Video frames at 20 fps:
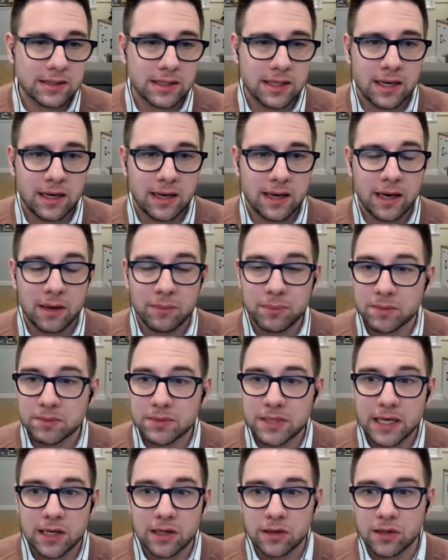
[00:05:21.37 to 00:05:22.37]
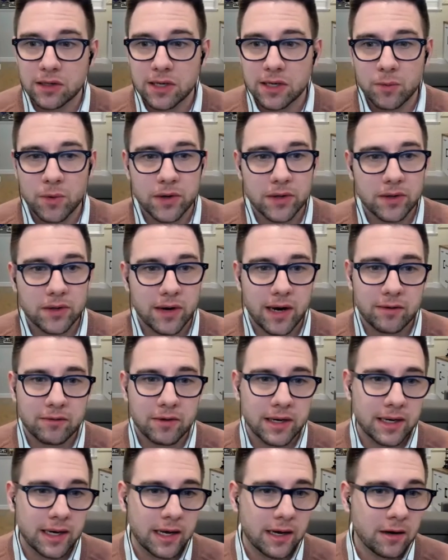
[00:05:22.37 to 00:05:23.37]
I, I help them take a look at where they're at
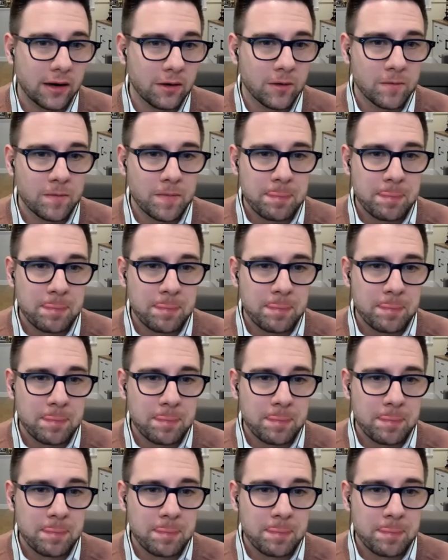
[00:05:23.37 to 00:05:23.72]
right now,